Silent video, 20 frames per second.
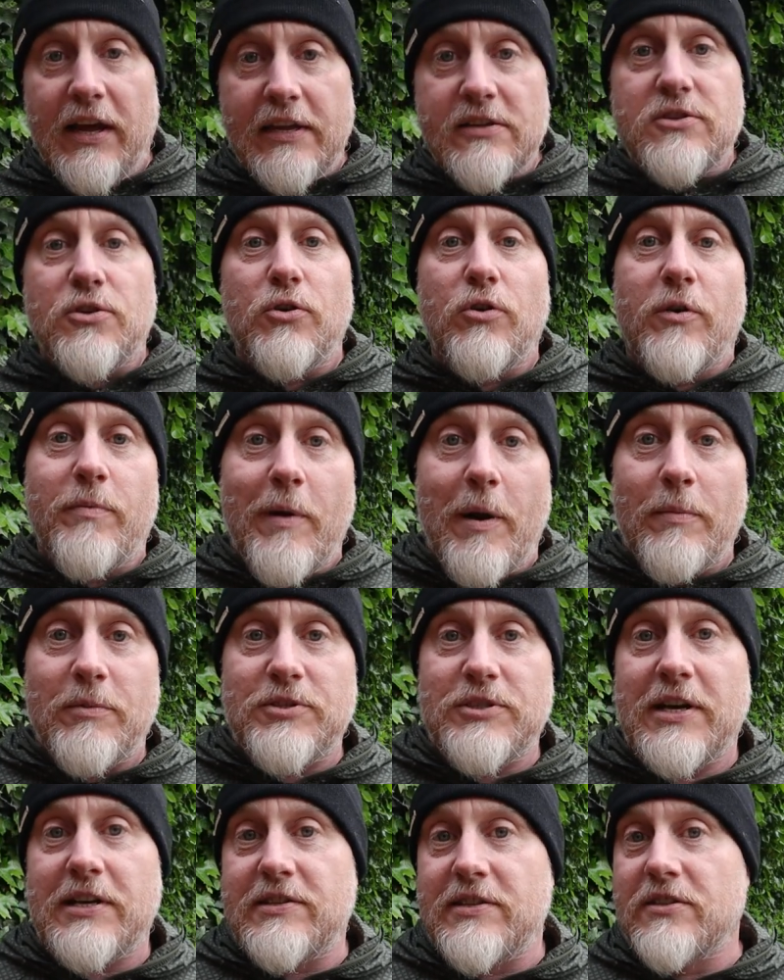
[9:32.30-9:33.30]
let's talk about
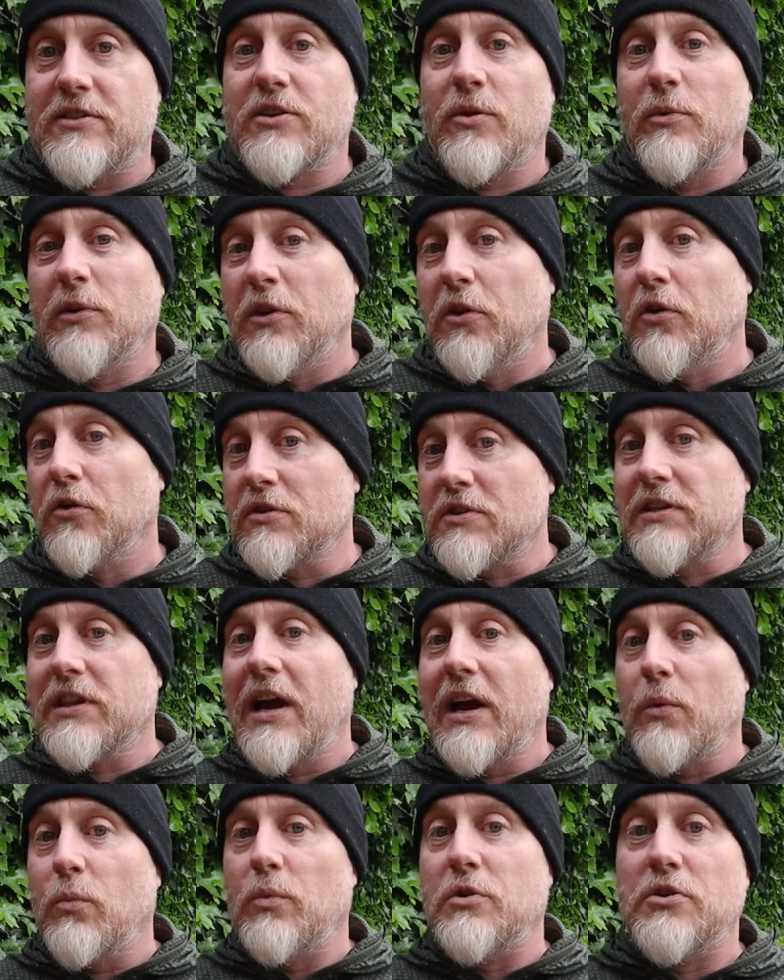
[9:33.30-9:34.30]
machetes so it looks
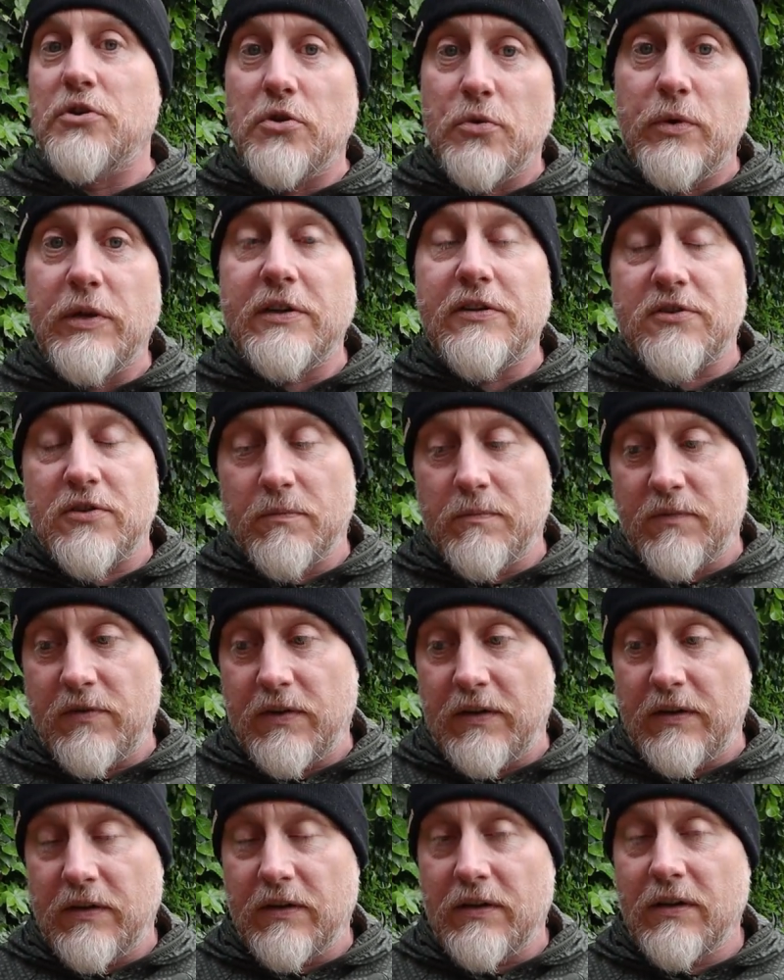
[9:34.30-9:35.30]
like we're doing
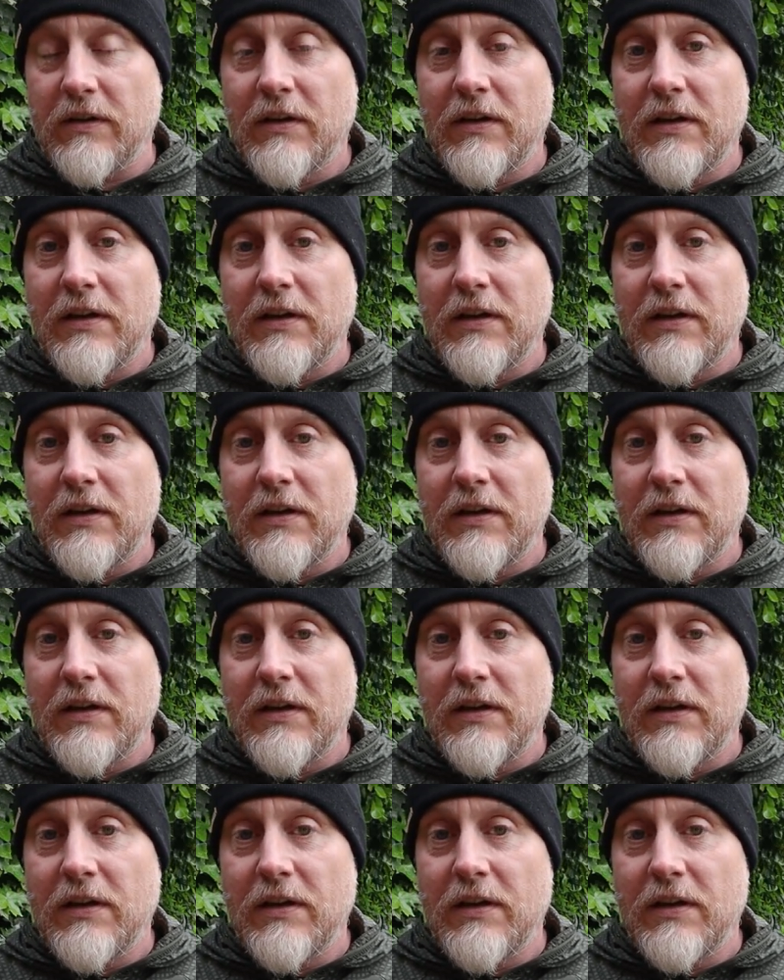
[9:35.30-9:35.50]
something.